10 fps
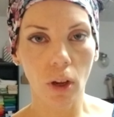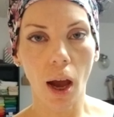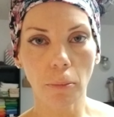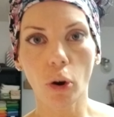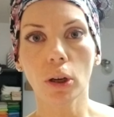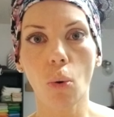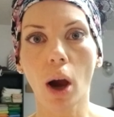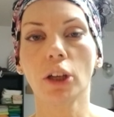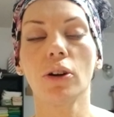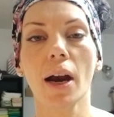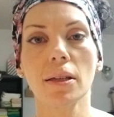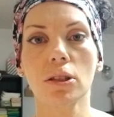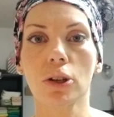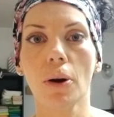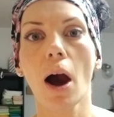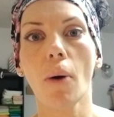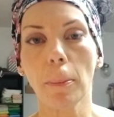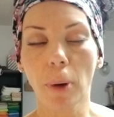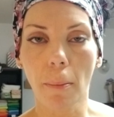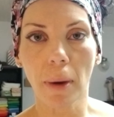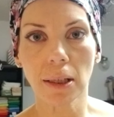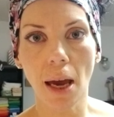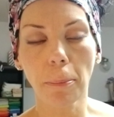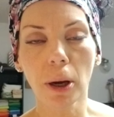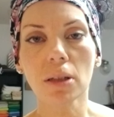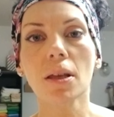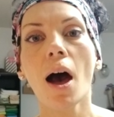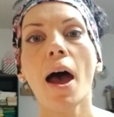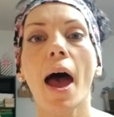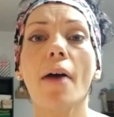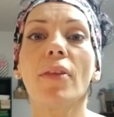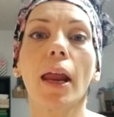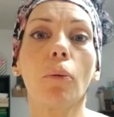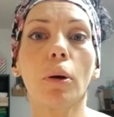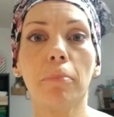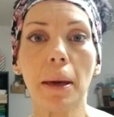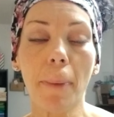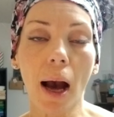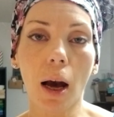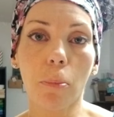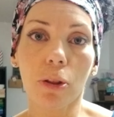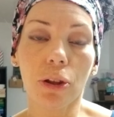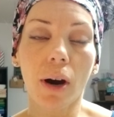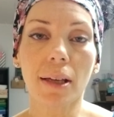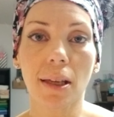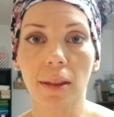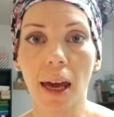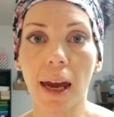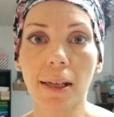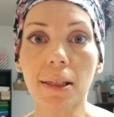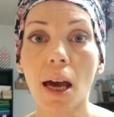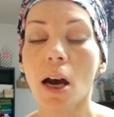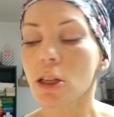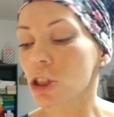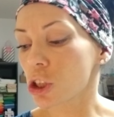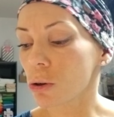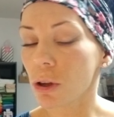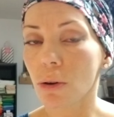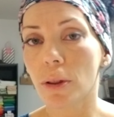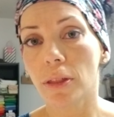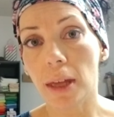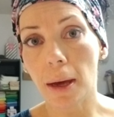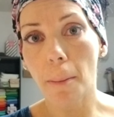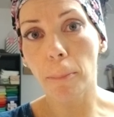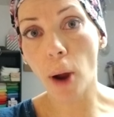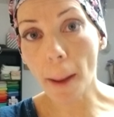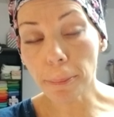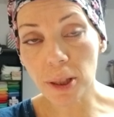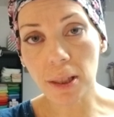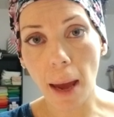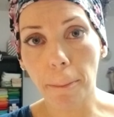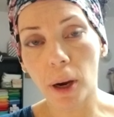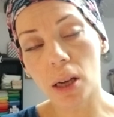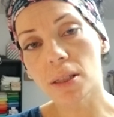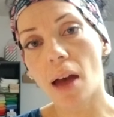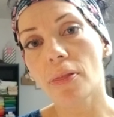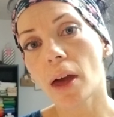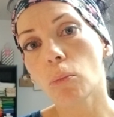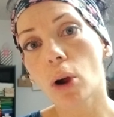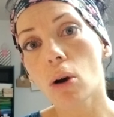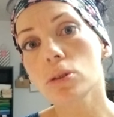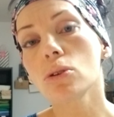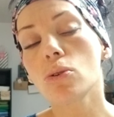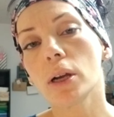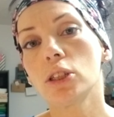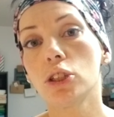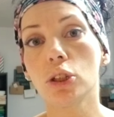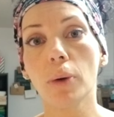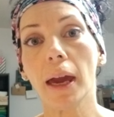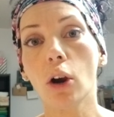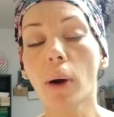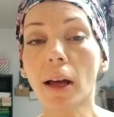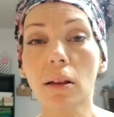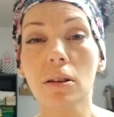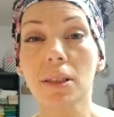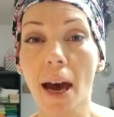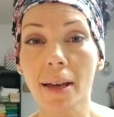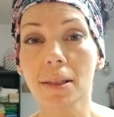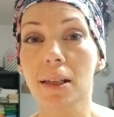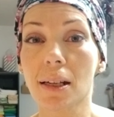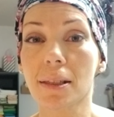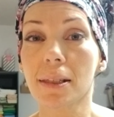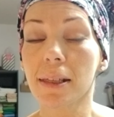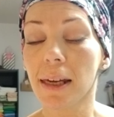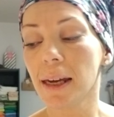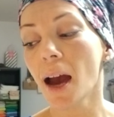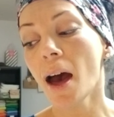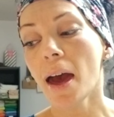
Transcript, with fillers: I'm going to walk you guys through how I prep my diapers and then I will meet back up with you guys at the end to show you the prepped diapers and then we're also going to do a quick little test and see